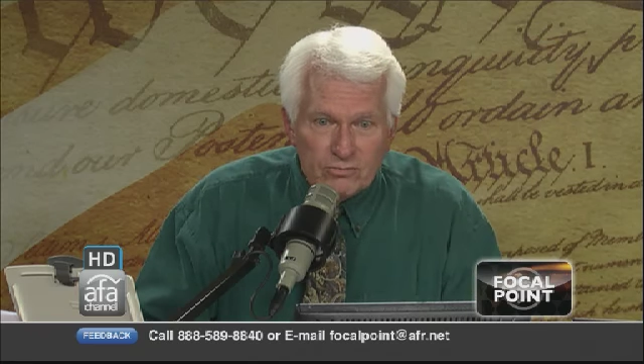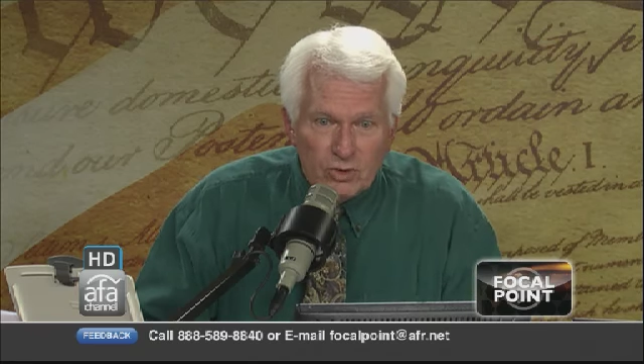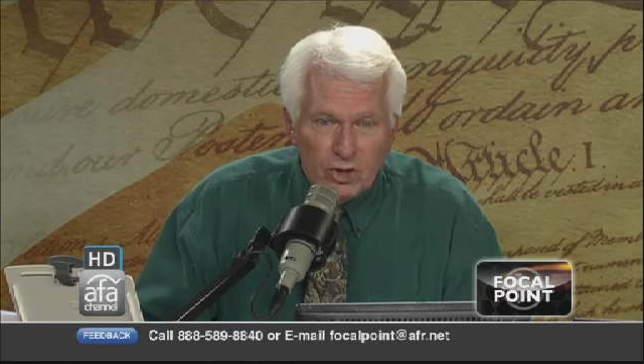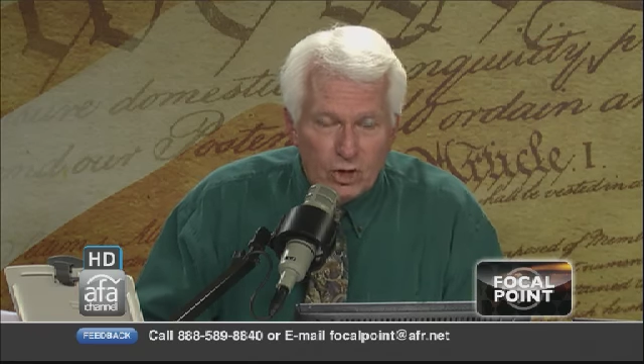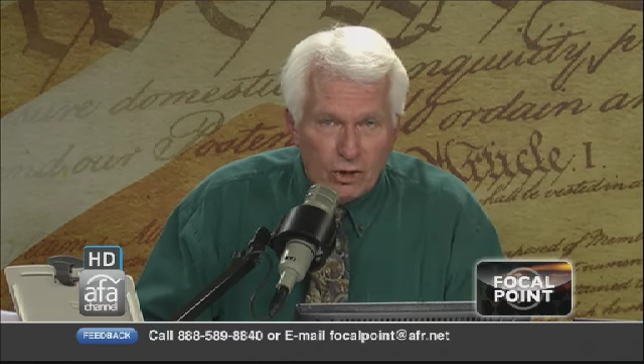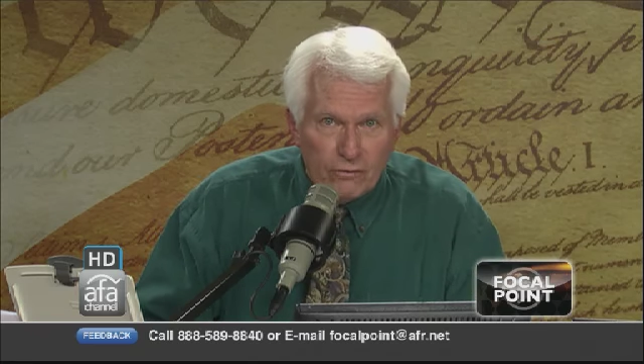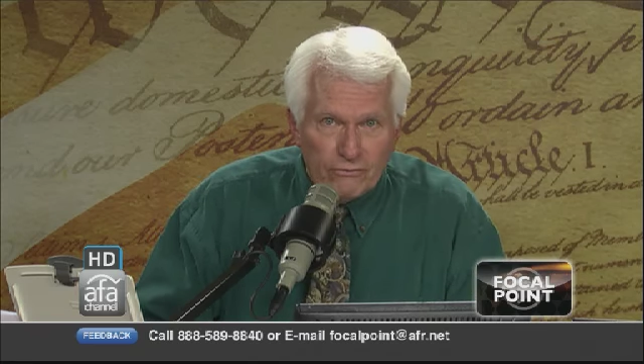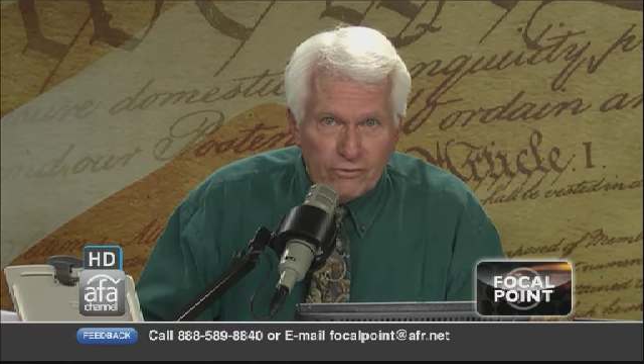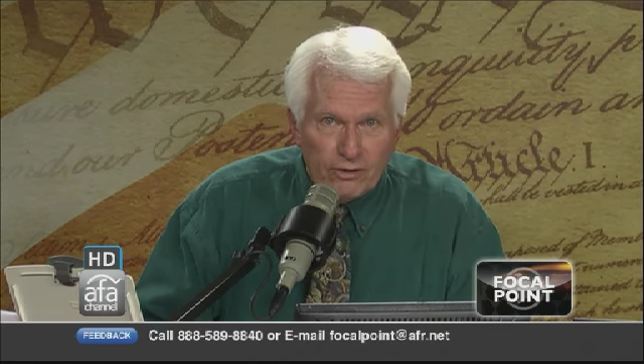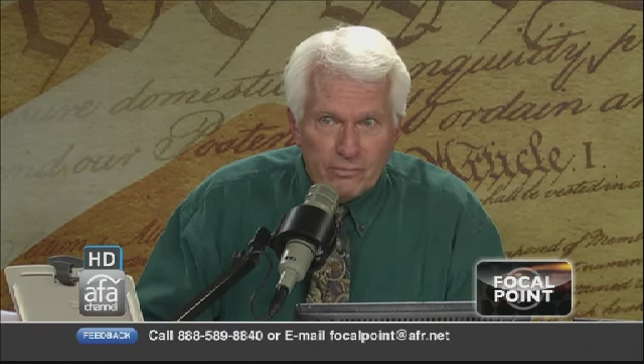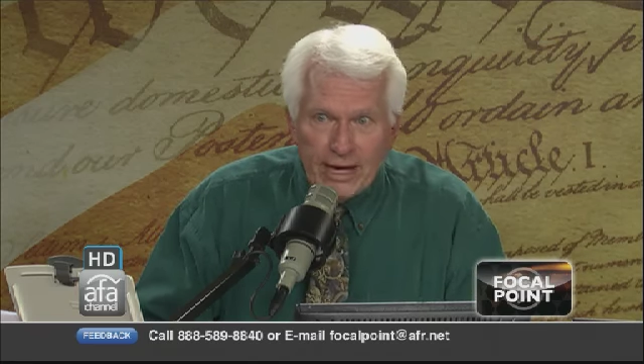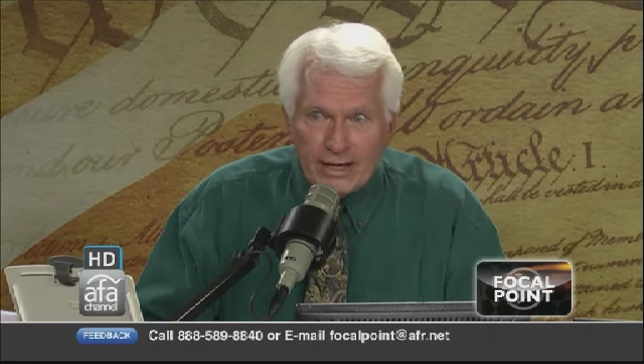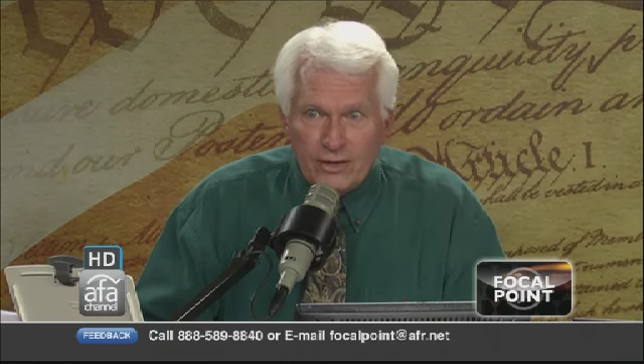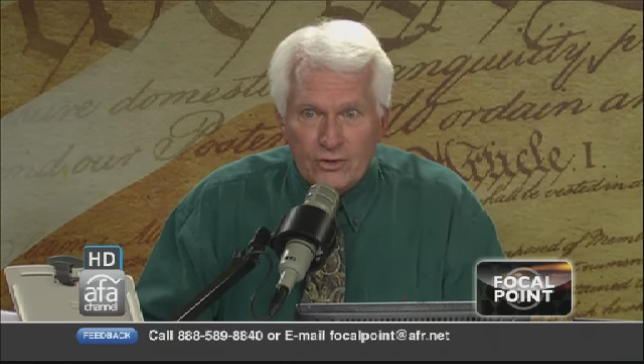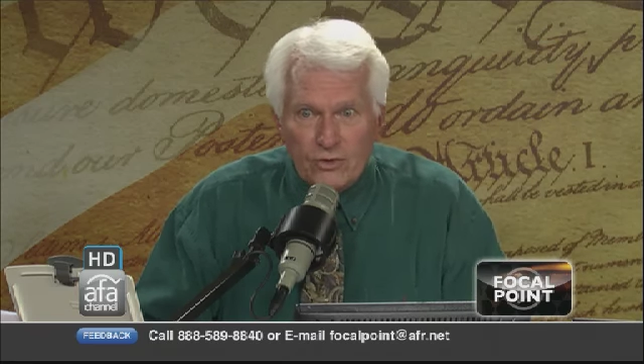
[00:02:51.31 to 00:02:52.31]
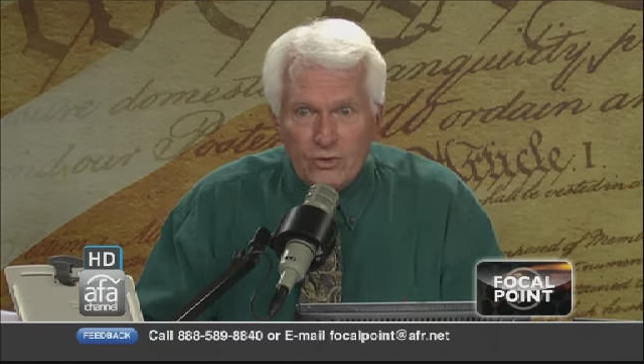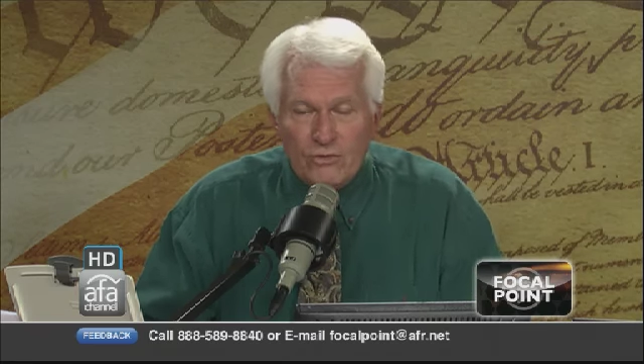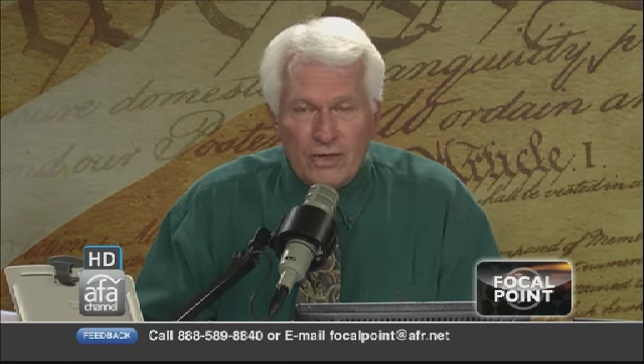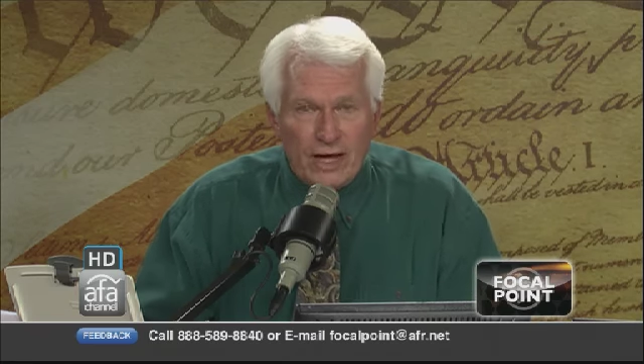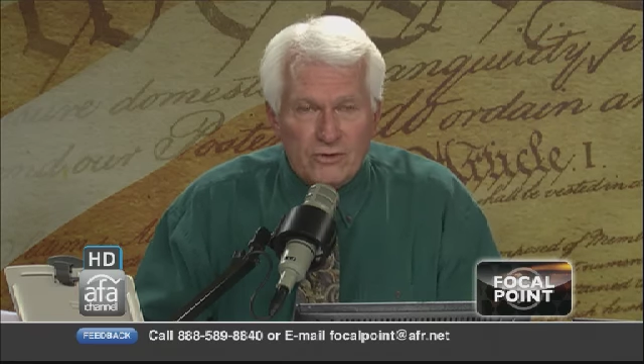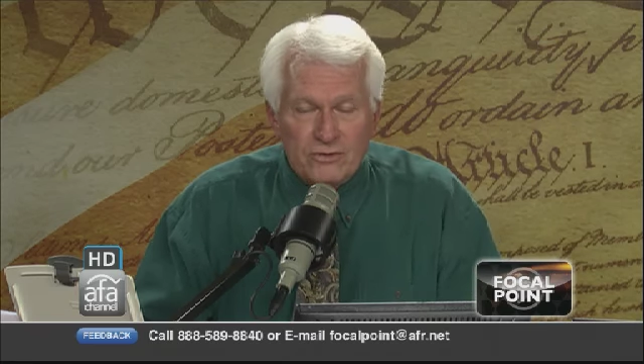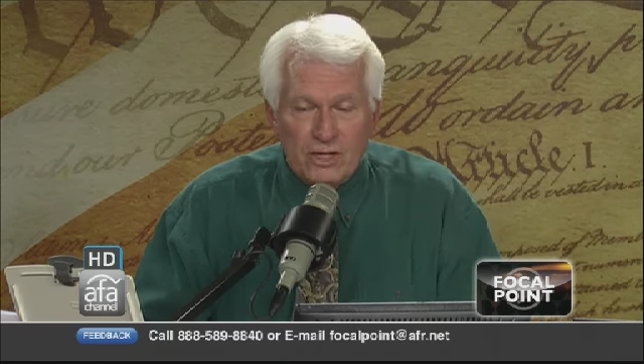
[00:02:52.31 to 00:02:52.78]
girlfriend back in
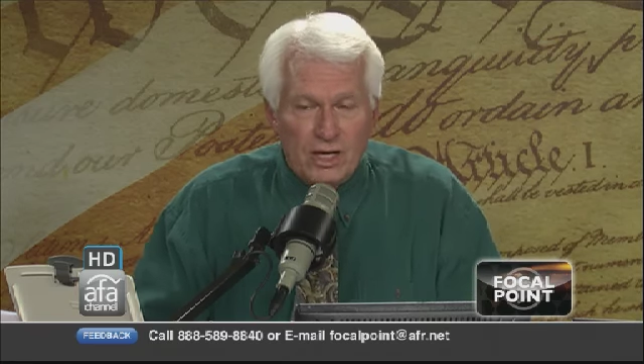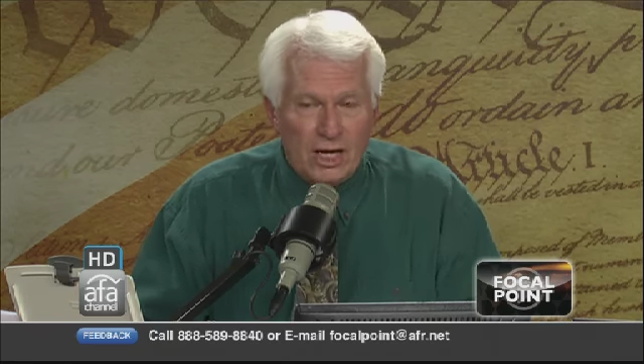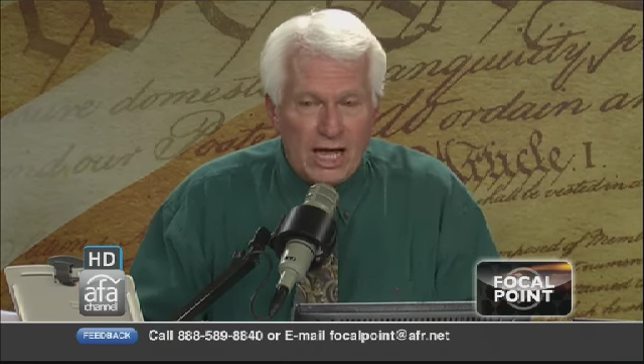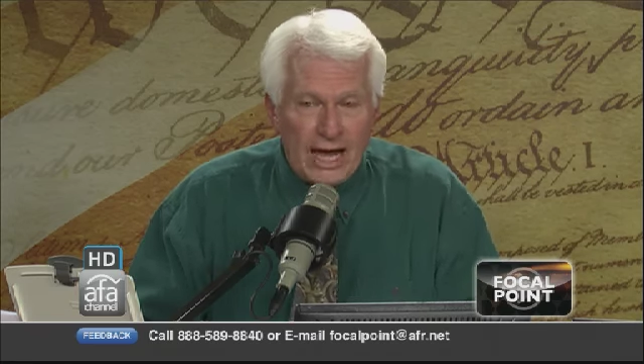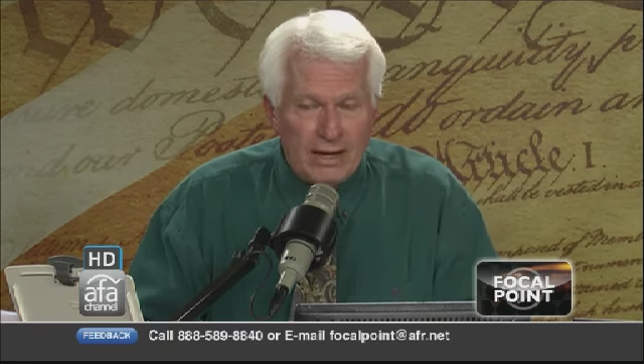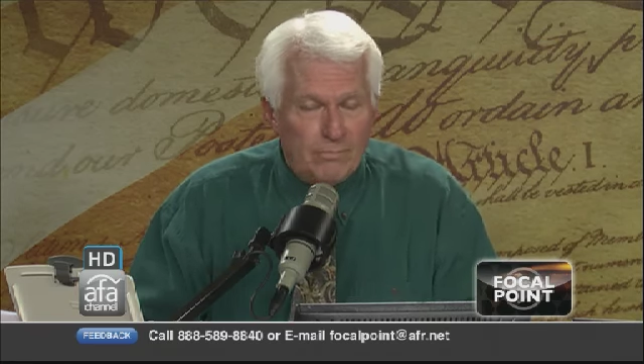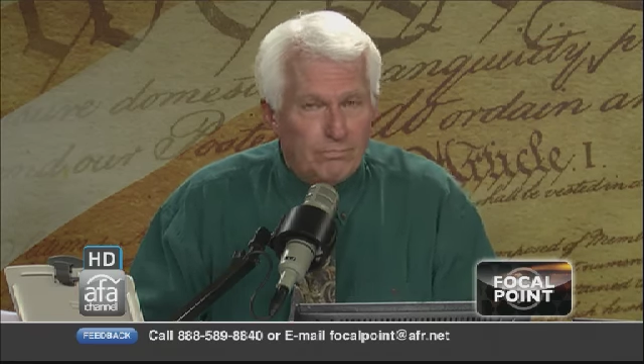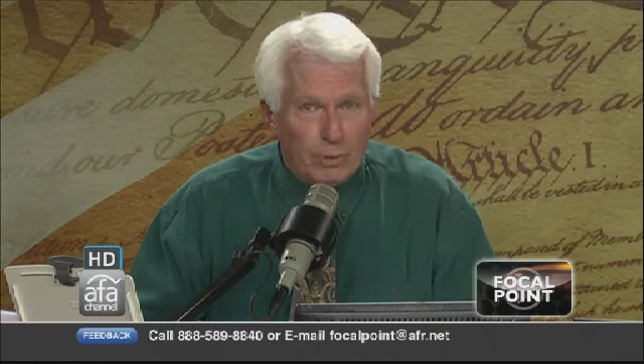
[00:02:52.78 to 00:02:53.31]
2009.